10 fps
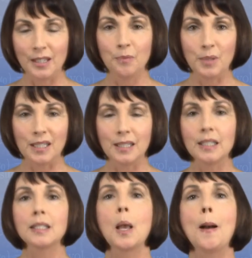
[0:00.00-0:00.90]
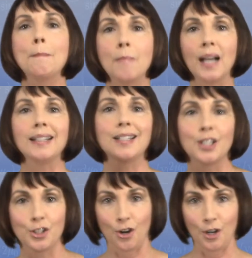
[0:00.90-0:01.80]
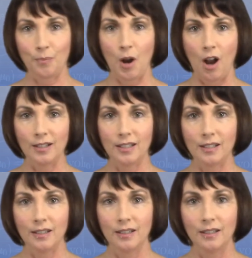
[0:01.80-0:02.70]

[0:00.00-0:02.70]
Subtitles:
in business minus the startup cost.